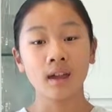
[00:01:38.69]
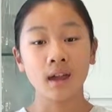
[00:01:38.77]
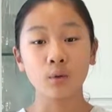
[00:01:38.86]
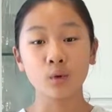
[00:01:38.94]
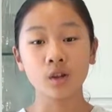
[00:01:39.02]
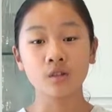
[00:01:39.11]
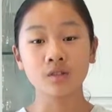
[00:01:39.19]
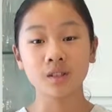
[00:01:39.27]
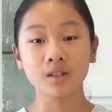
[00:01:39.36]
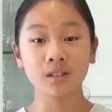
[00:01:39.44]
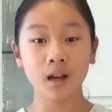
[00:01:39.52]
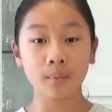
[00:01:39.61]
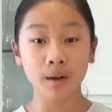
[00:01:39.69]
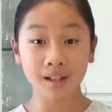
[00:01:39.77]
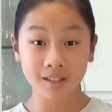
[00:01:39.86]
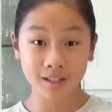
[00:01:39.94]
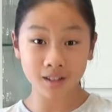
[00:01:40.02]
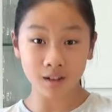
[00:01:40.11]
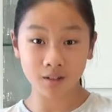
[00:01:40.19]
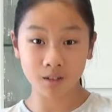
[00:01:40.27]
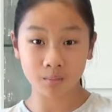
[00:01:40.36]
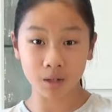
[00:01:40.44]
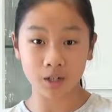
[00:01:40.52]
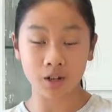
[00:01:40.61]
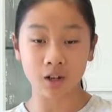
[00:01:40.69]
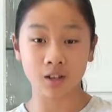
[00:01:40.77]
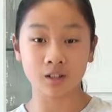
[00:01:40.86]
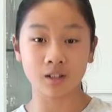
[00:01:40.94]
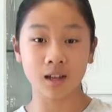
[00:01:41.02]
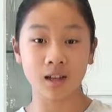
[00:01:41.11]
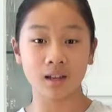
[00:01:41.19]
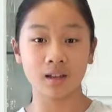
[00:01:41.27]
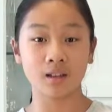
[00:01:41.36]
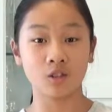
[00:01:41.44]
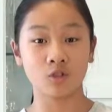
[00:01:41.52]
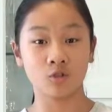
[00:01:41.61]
And we're using some unsalted butter here today is